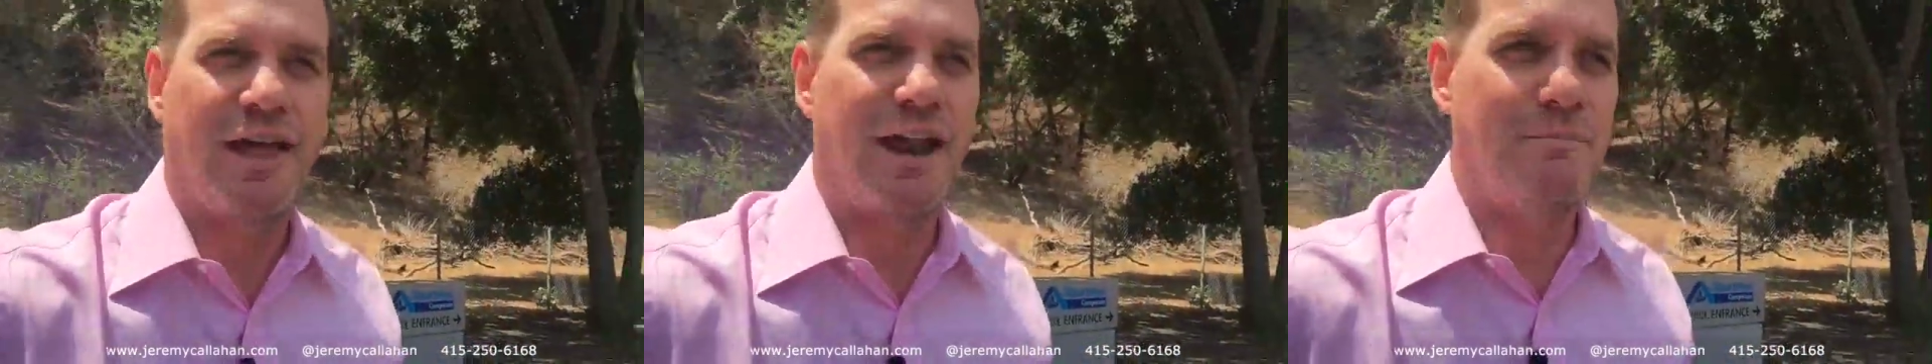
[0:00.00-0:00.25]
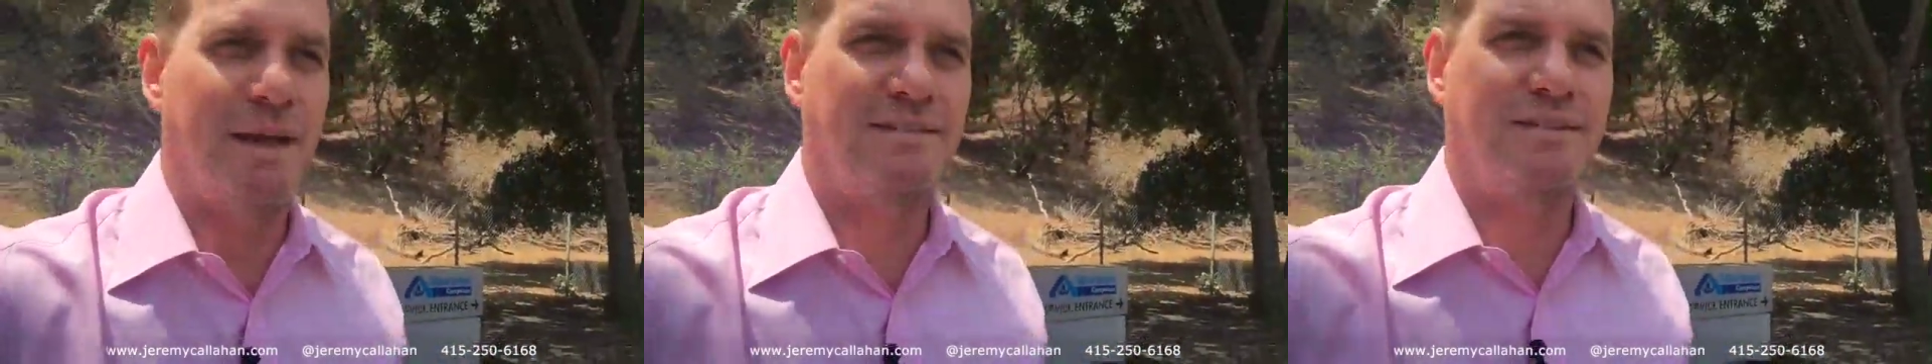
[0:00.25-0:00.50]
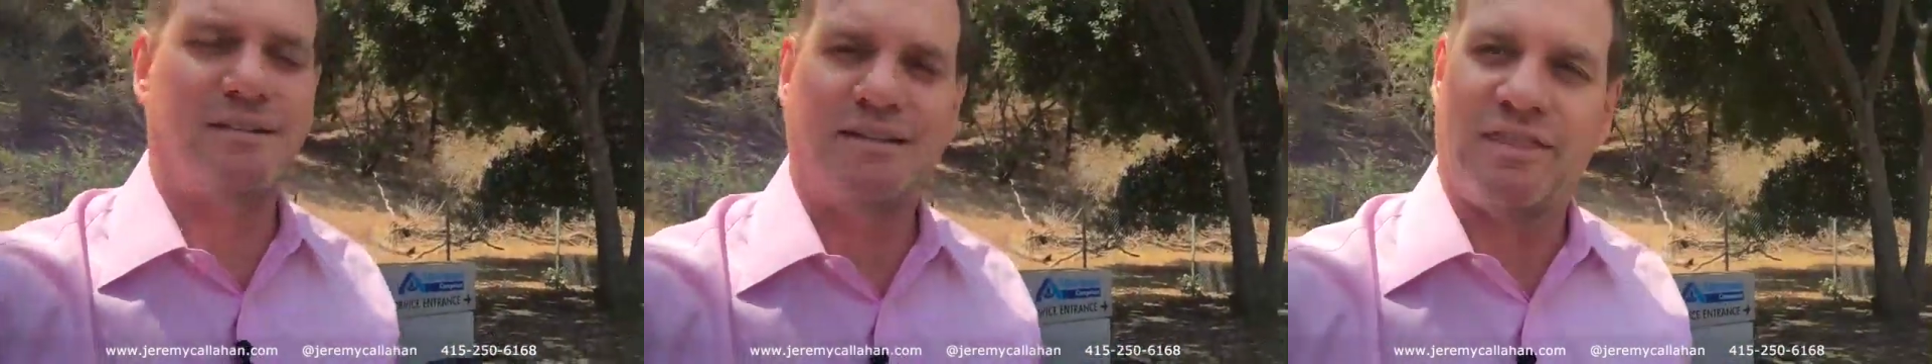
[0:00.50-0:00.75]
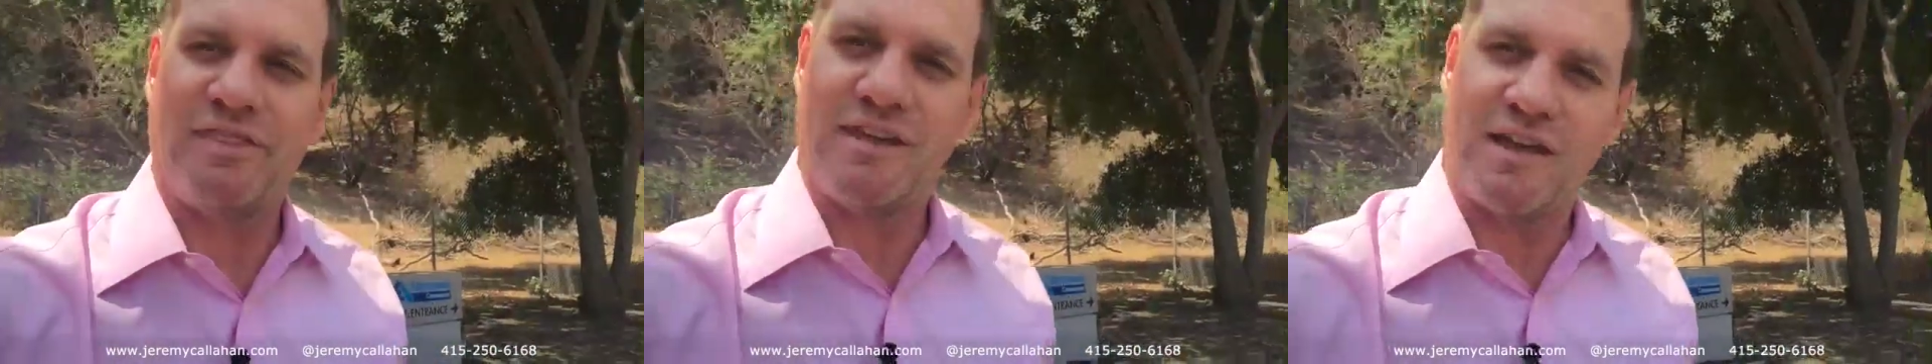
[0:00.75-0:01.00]
and I
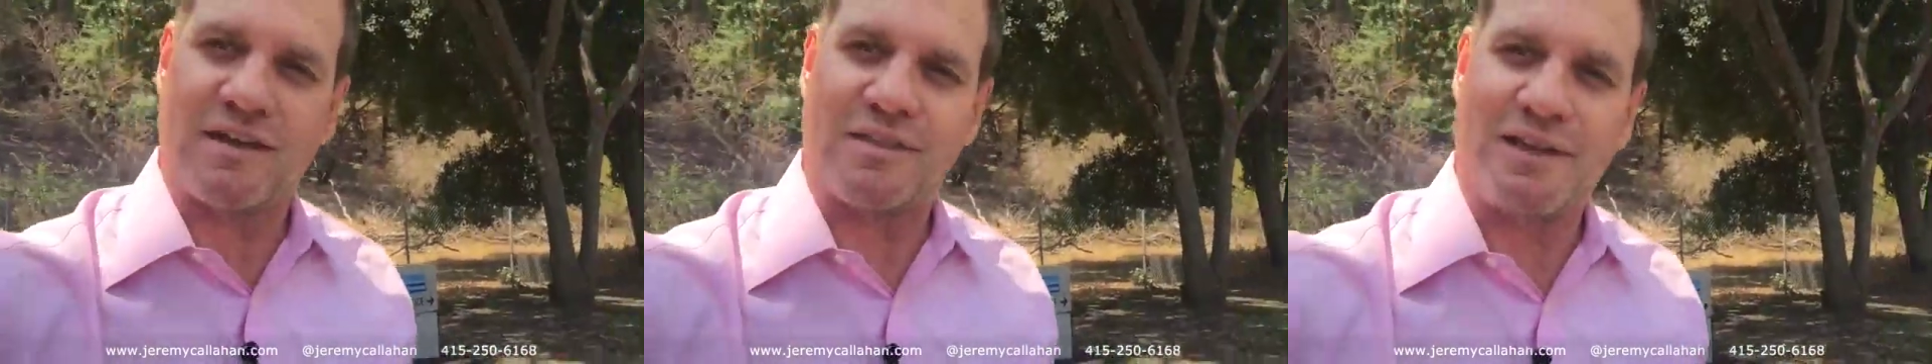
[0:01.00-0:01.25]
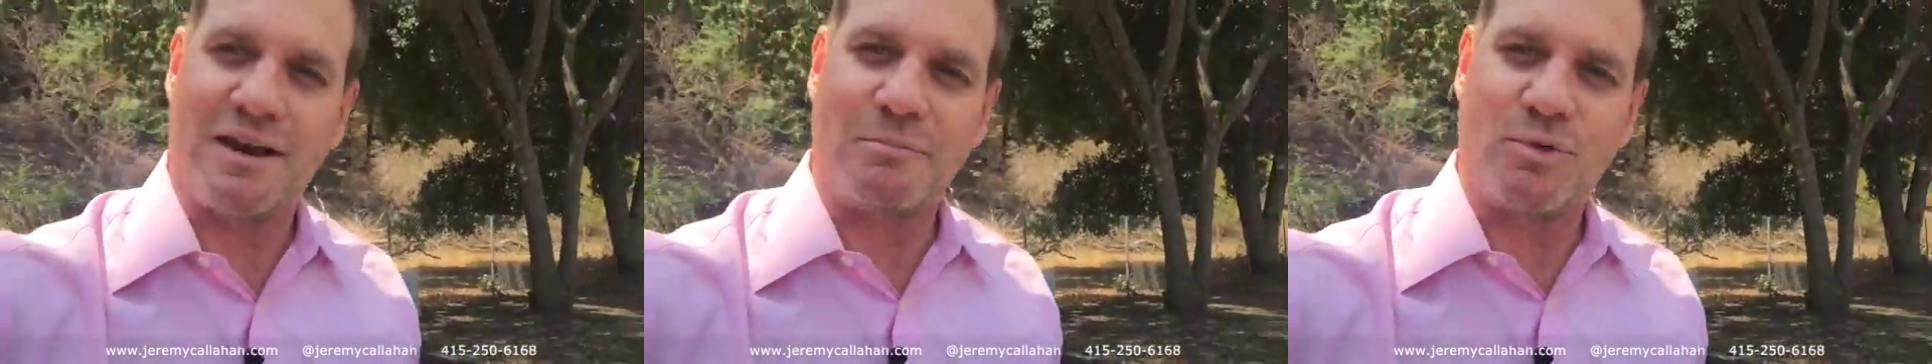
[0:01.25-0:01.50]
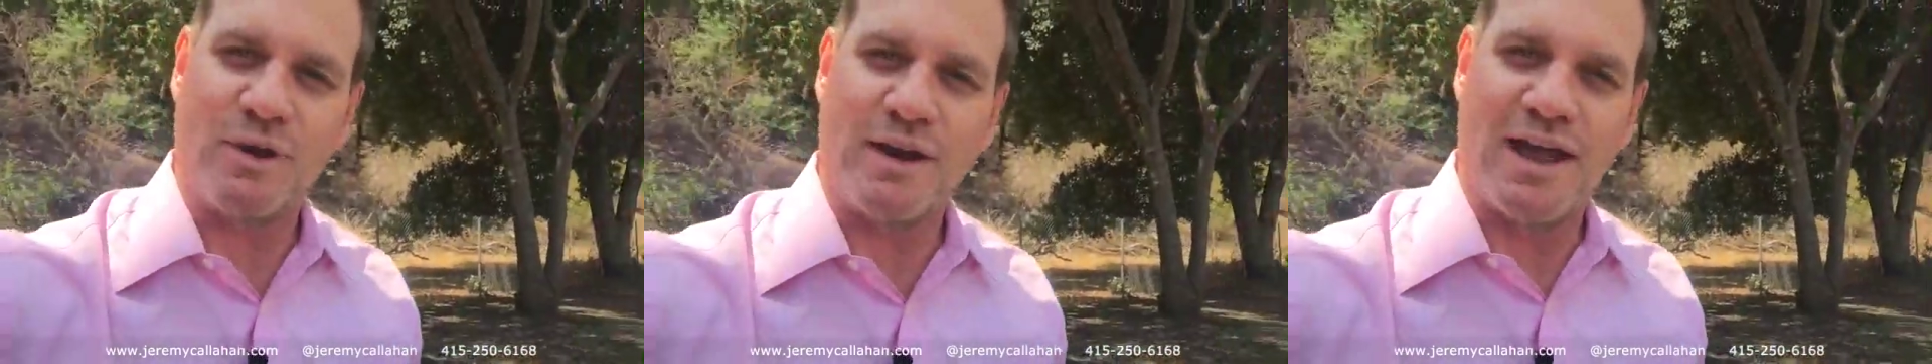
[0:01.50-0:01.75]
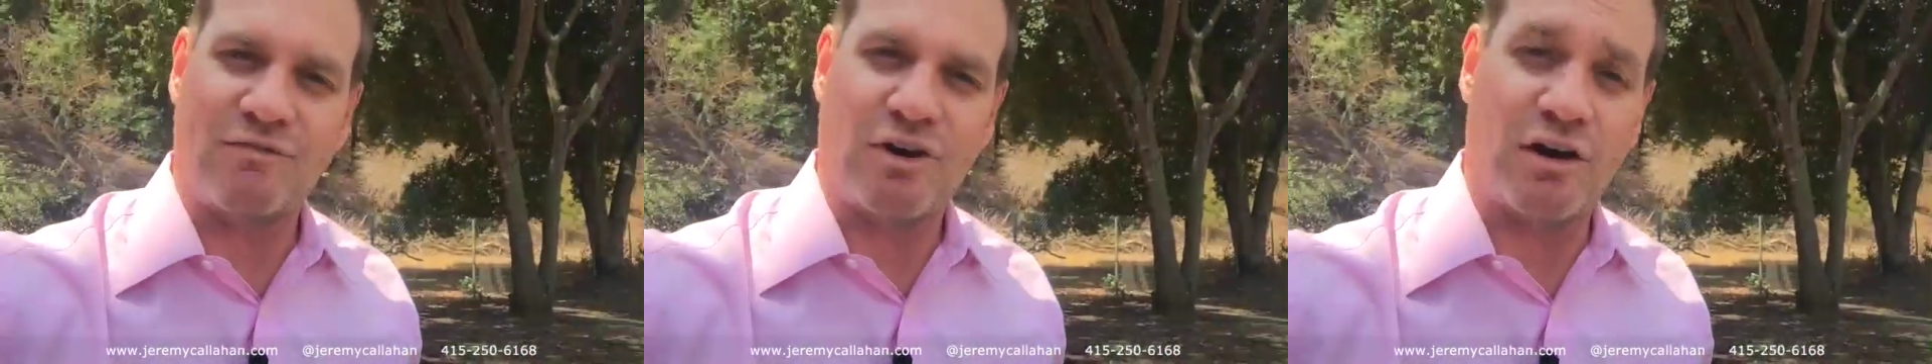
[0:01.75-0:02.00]
basically think that I'm going
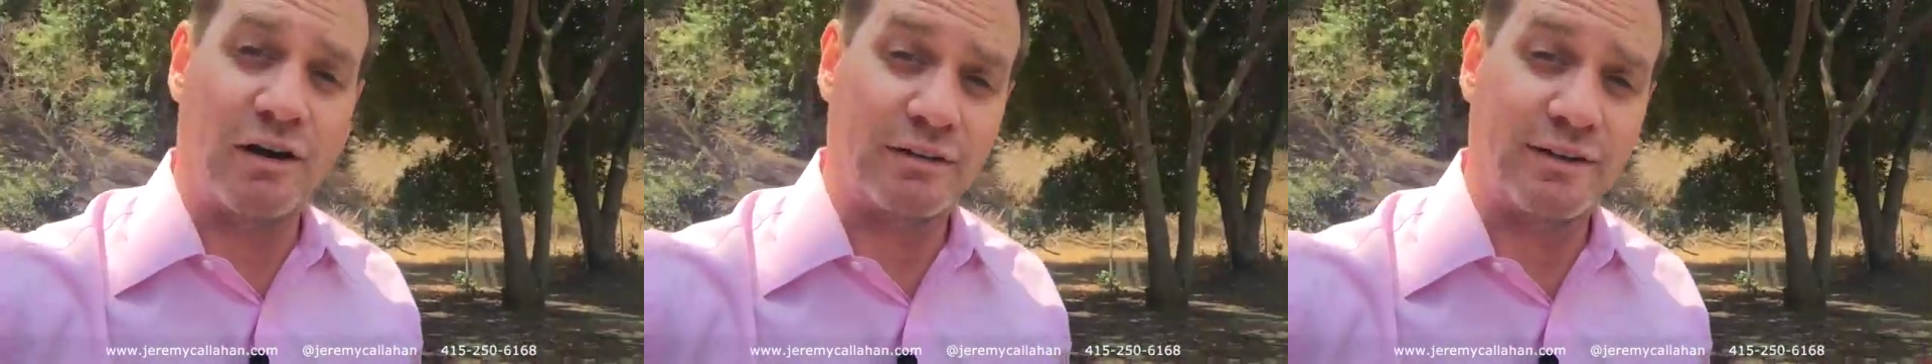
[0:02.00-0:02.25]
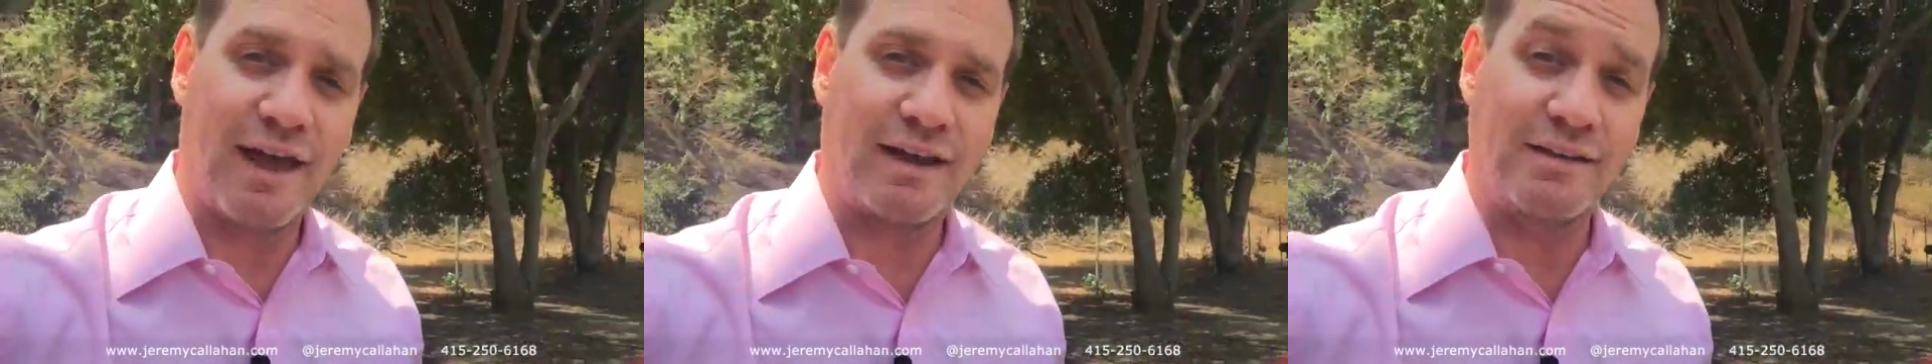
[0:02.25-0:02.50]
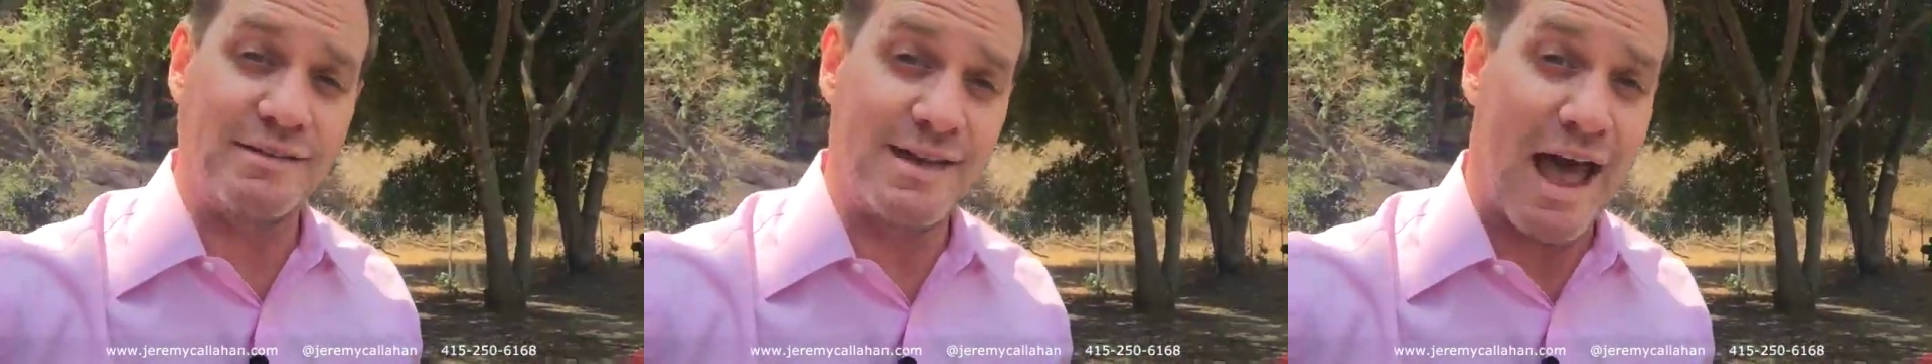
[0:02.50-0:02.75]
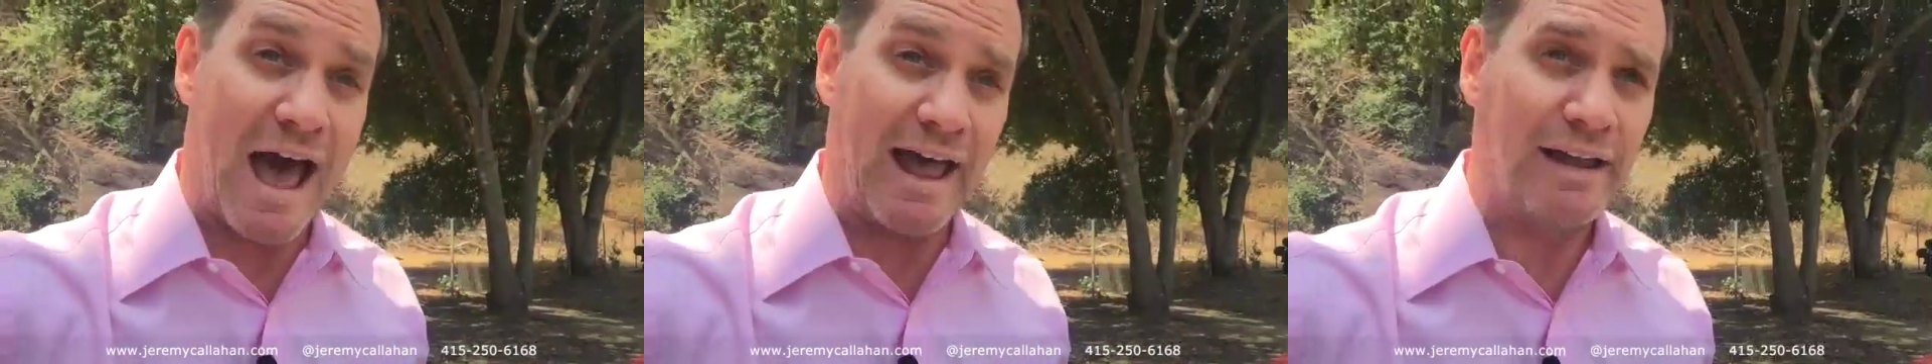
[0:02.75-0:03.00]
to have a heart attack and
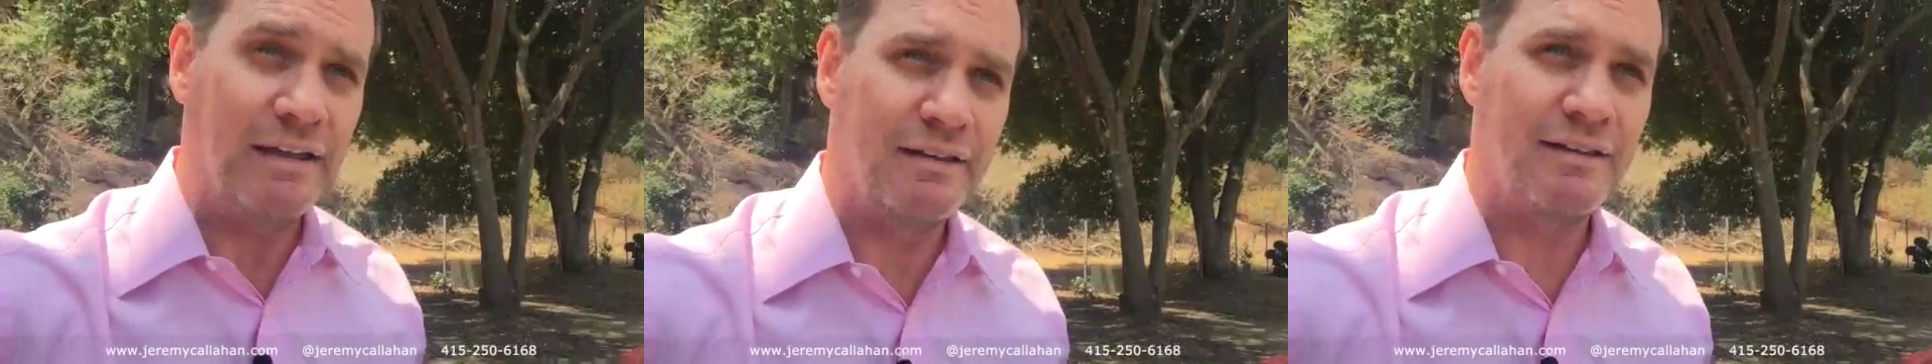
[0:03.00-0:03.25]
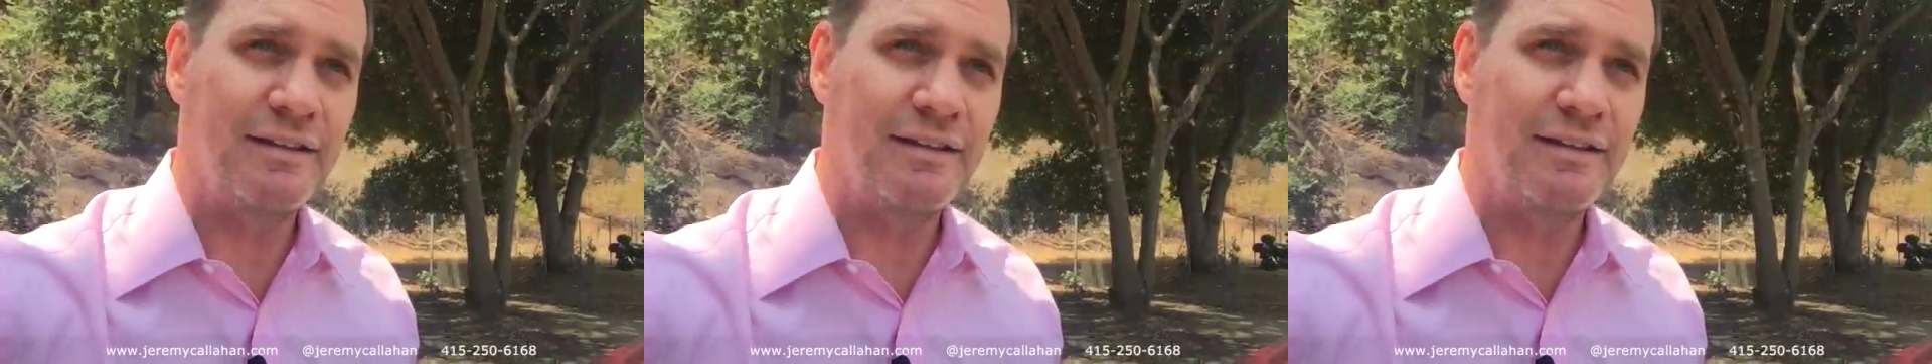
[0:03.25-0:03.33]
die,